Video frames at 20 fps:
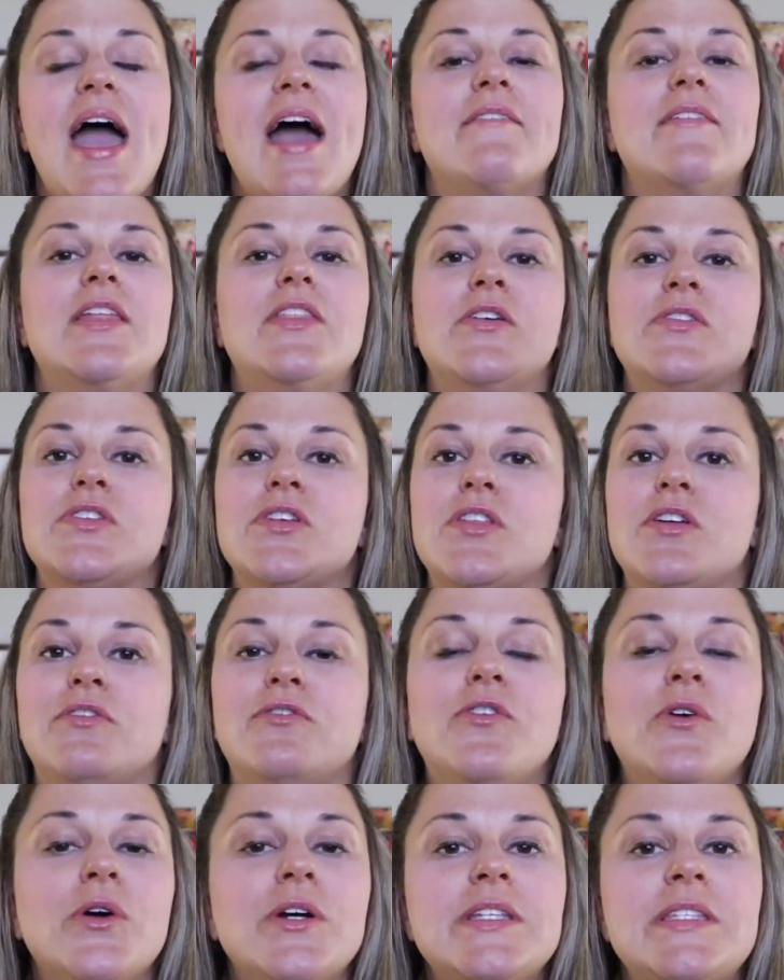have it. Those are the
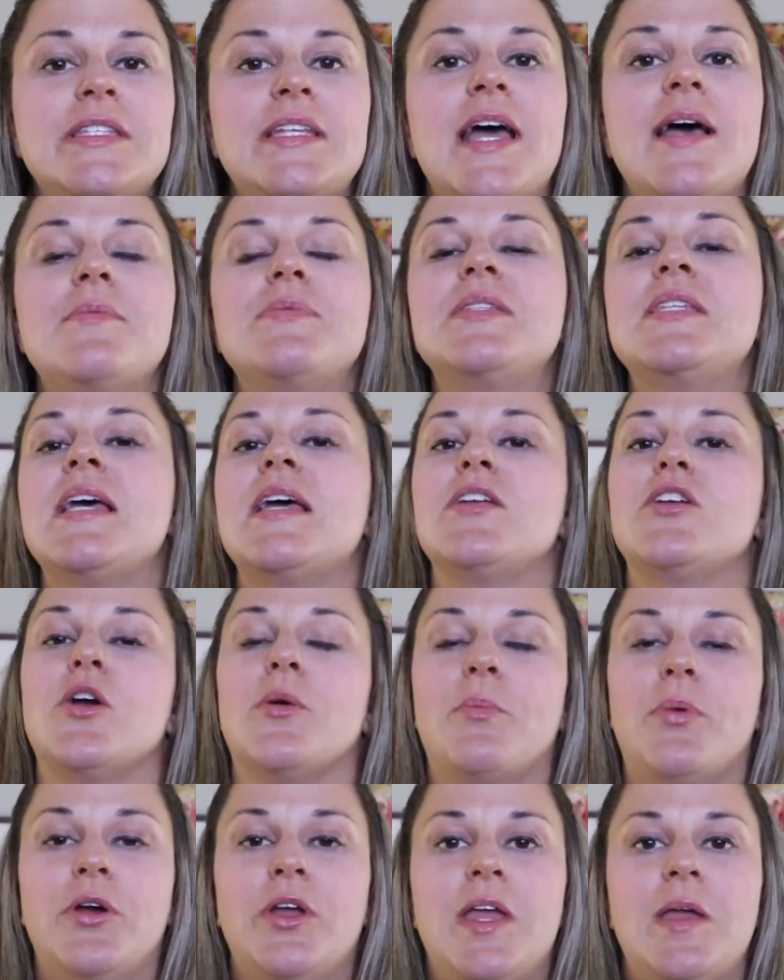4 steps in your
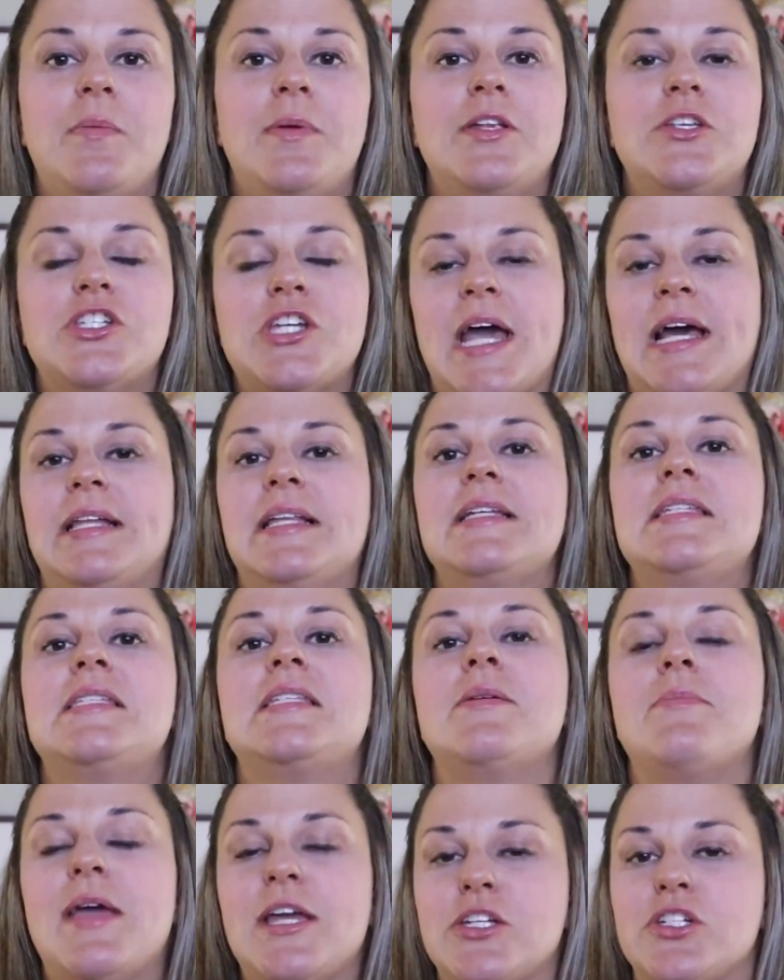bookkeeping checklist
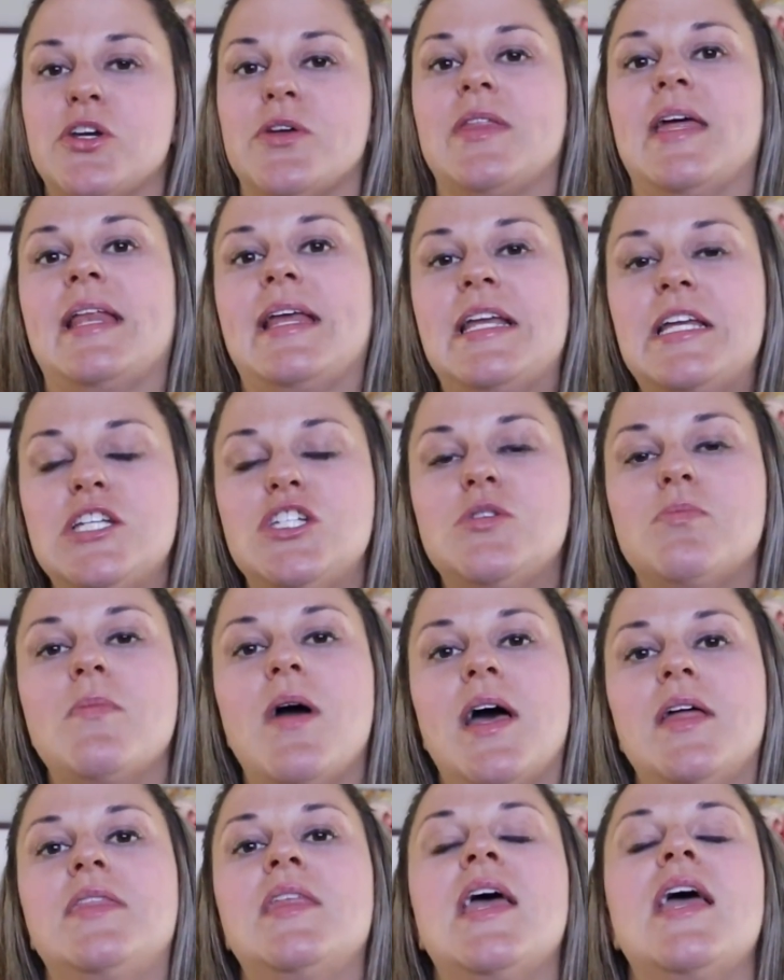to make sure that each
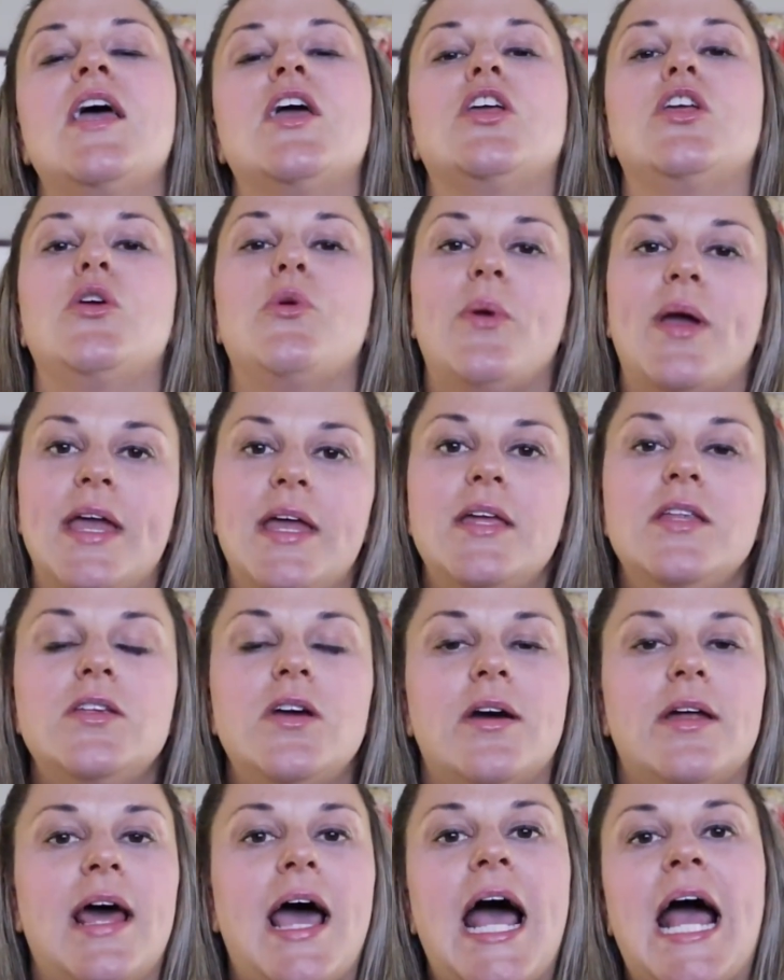month you end
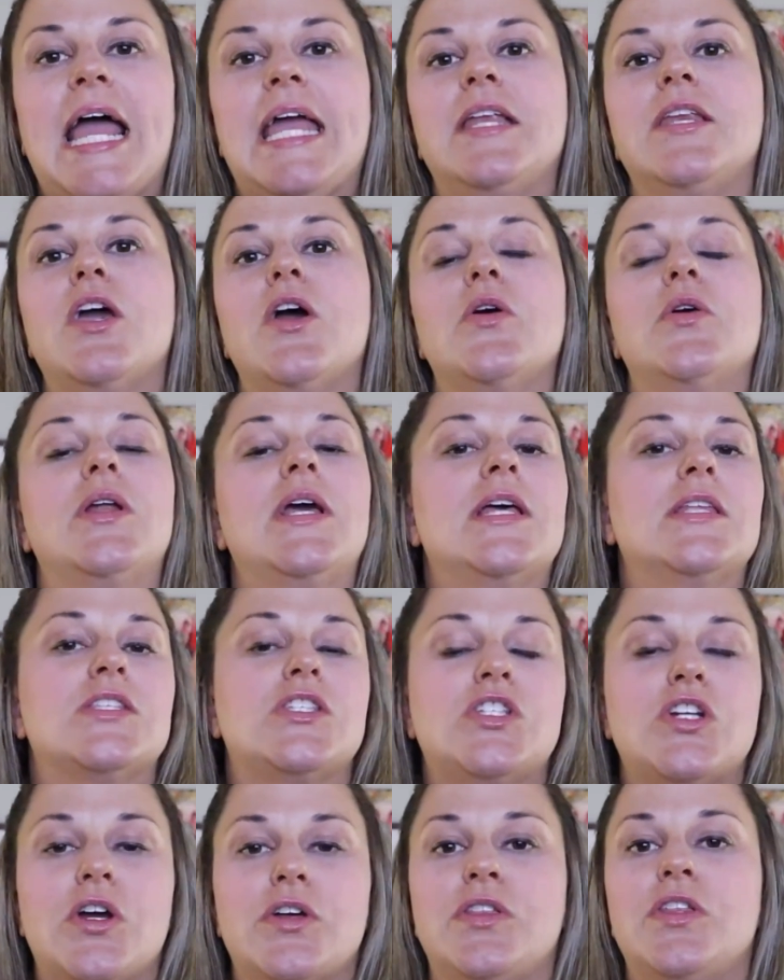on a high note and
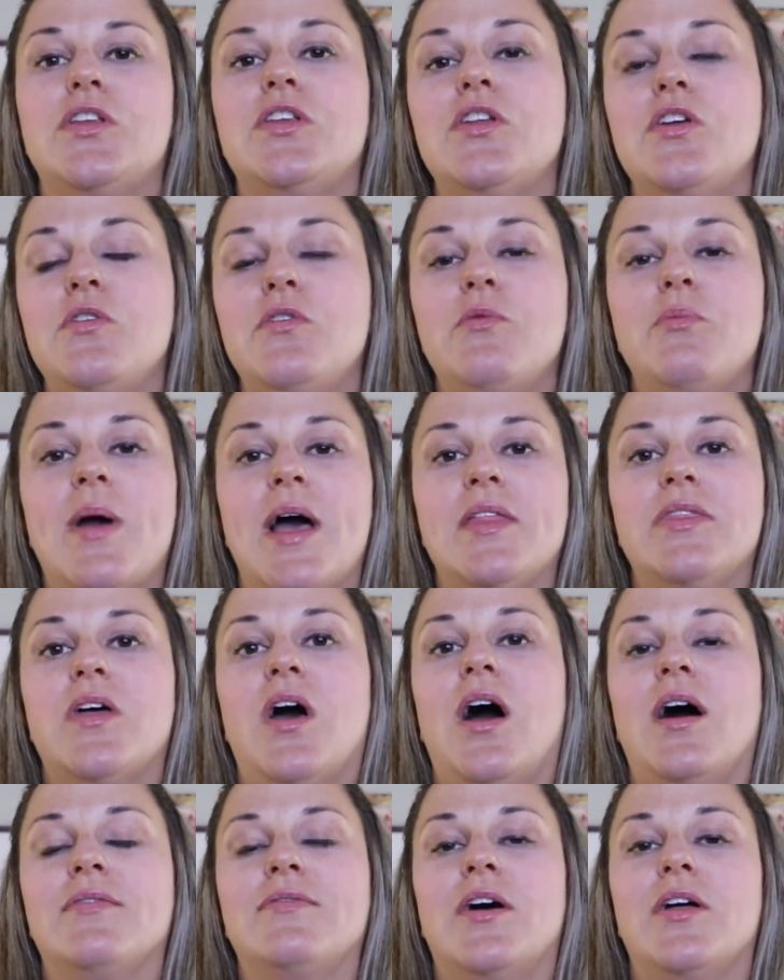start the new month
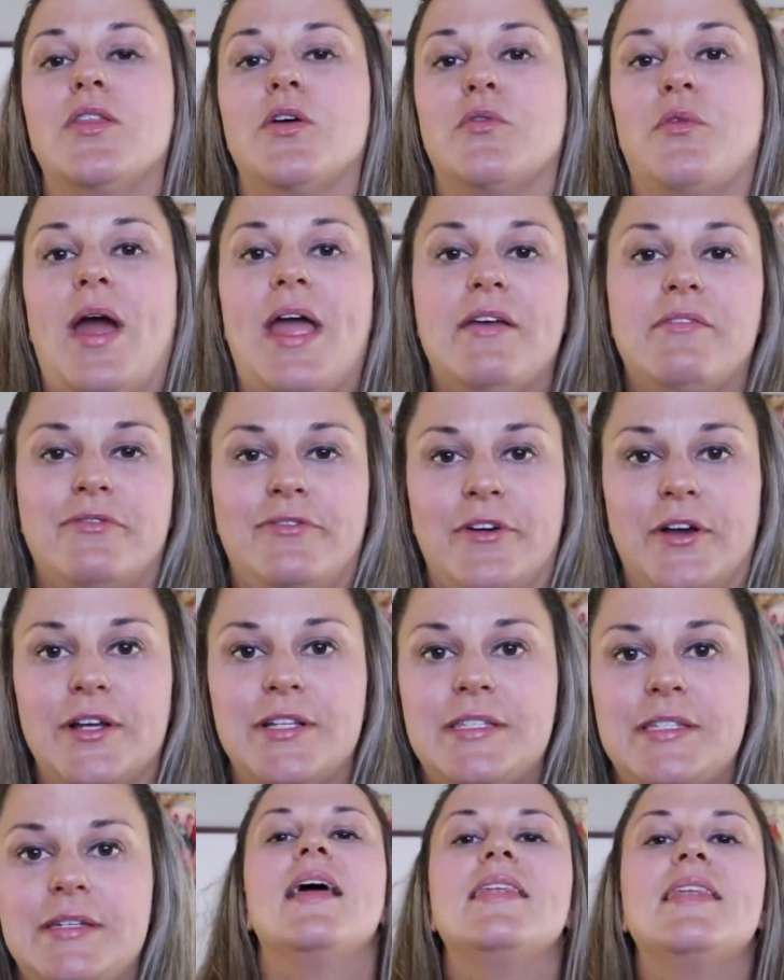off on the right
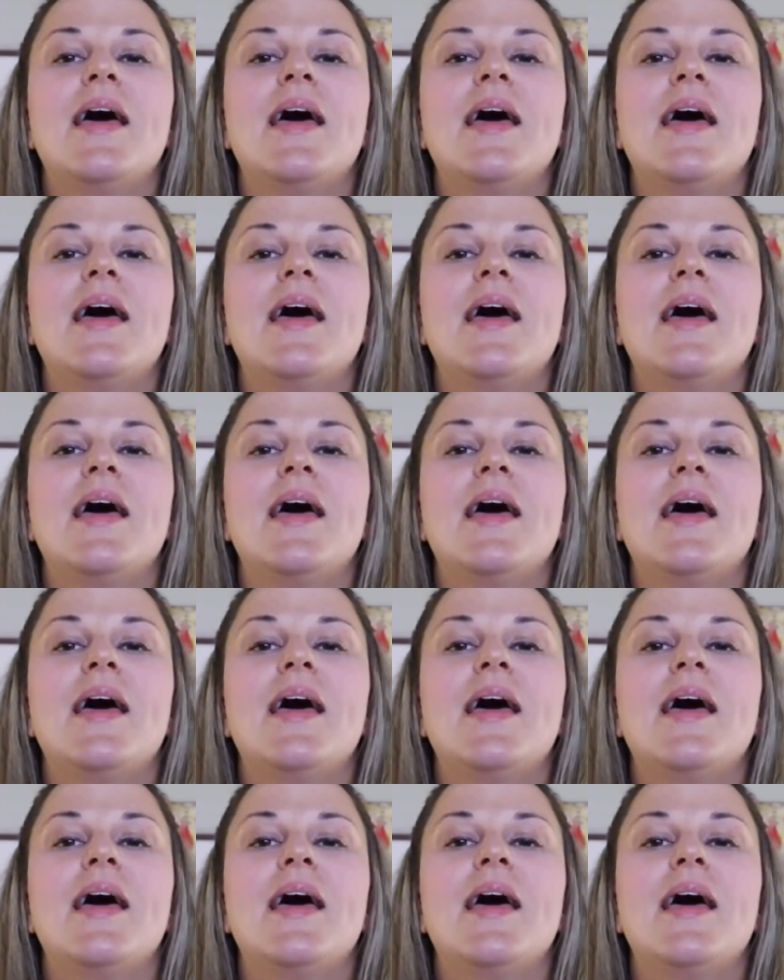foot.